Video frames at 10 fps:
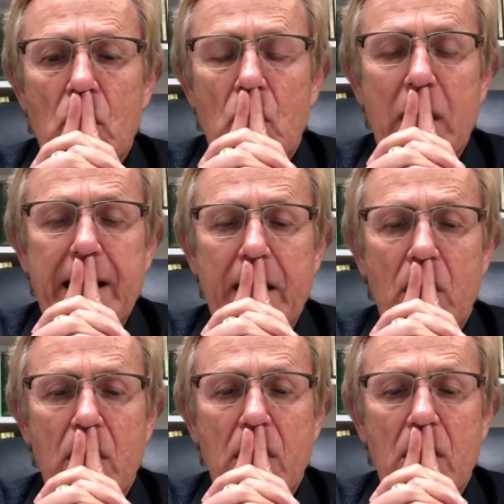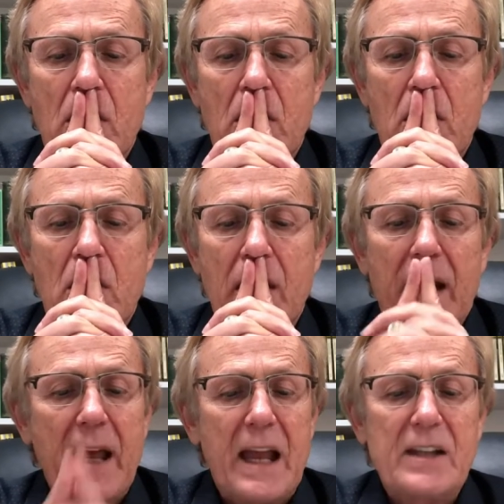Wow.
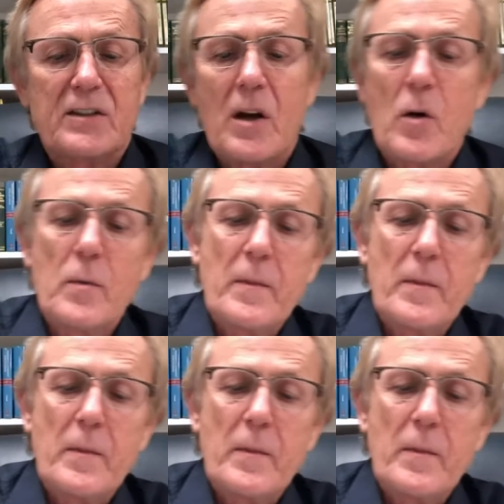And so,